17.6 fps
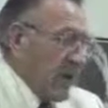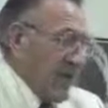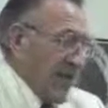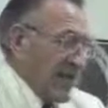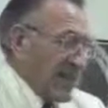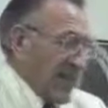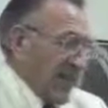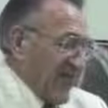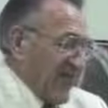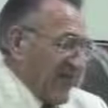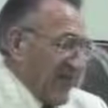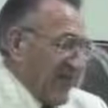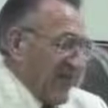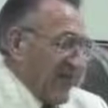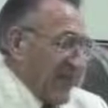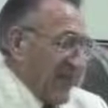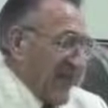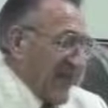When I telephoned the
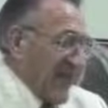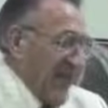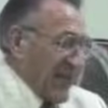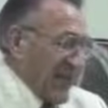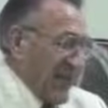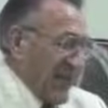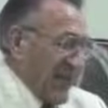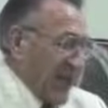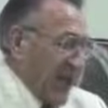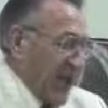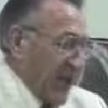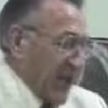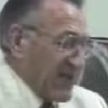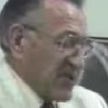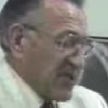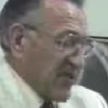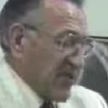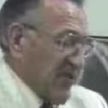FBI and asked for
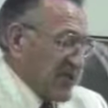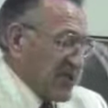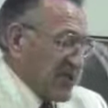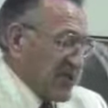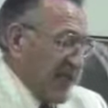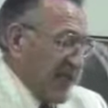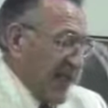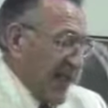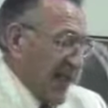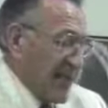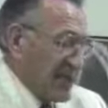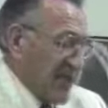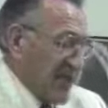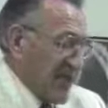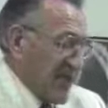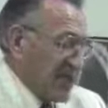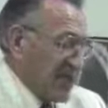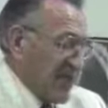appointments to place in their hands
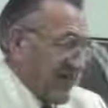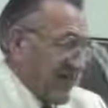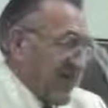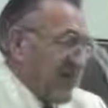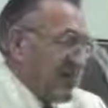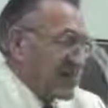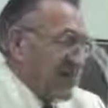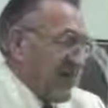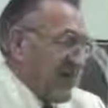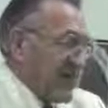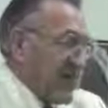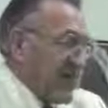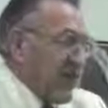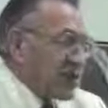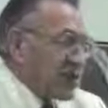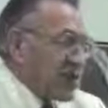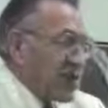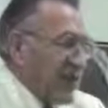evidence of illegal smut,
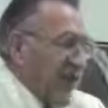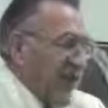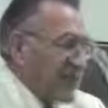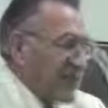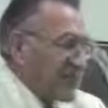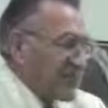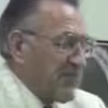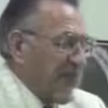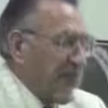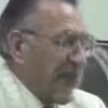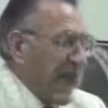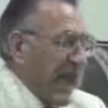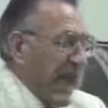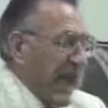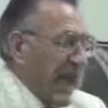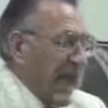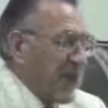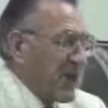two agents
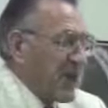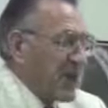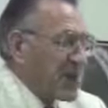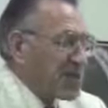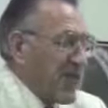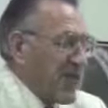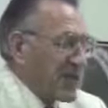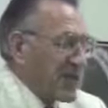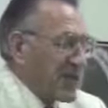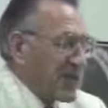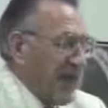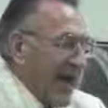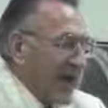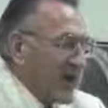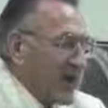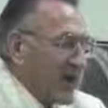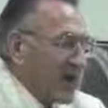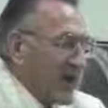politely rejected
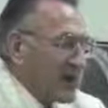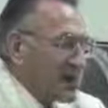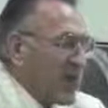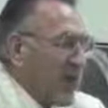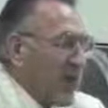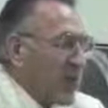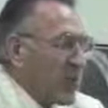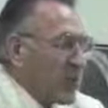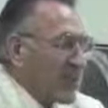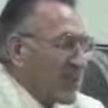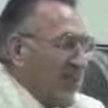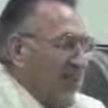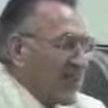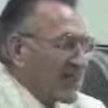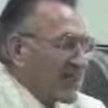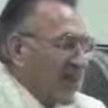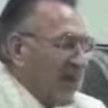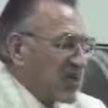my request with the
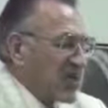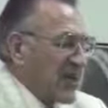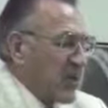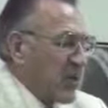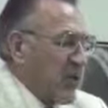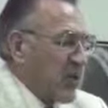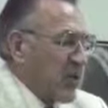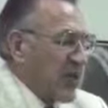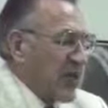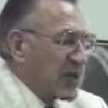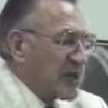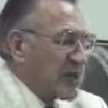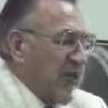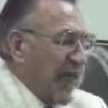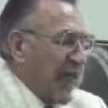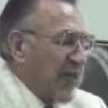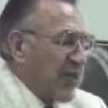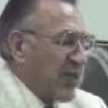explanation that only
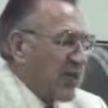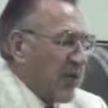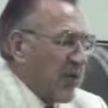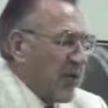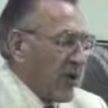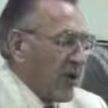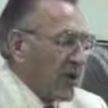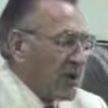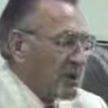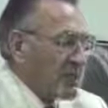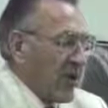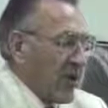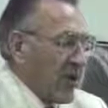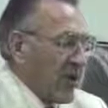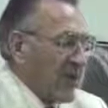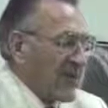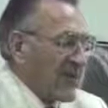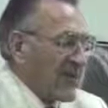child porn was
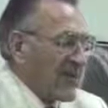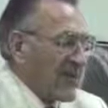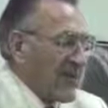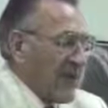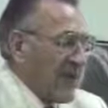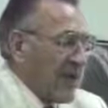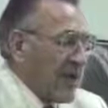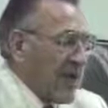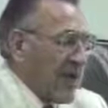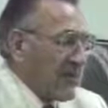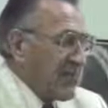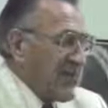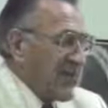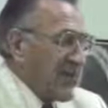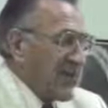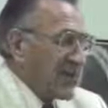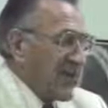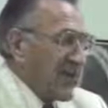being investigated
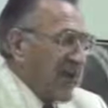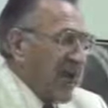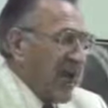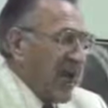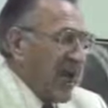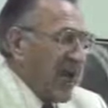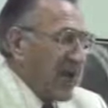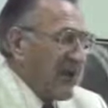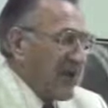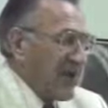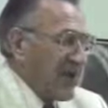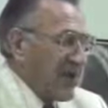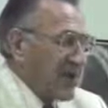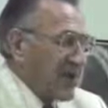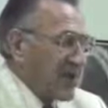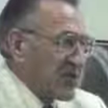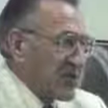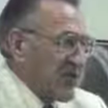because of
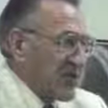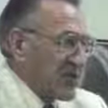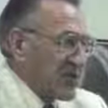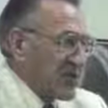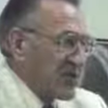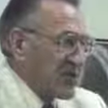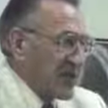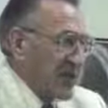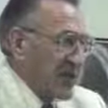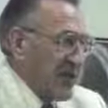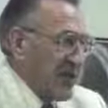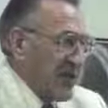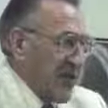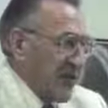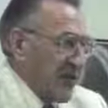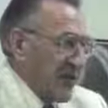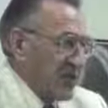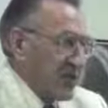limited resources.
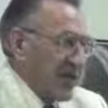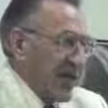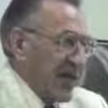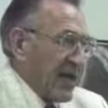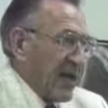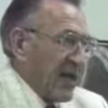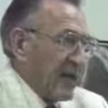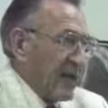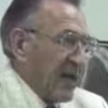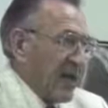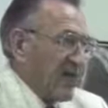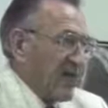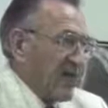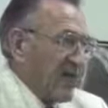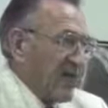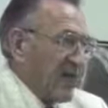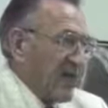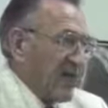And we're trying to get a bomb
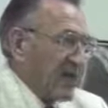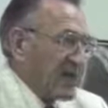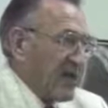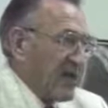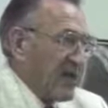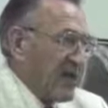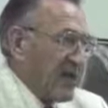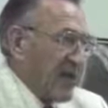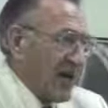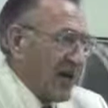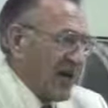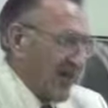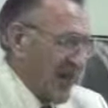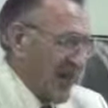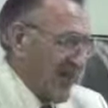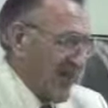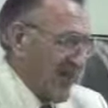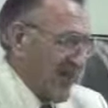to fight Russia? Come
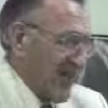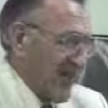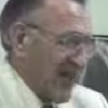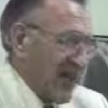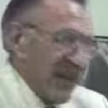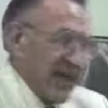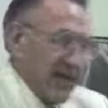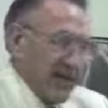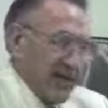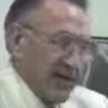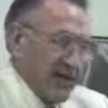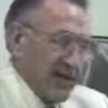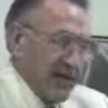on, forget it.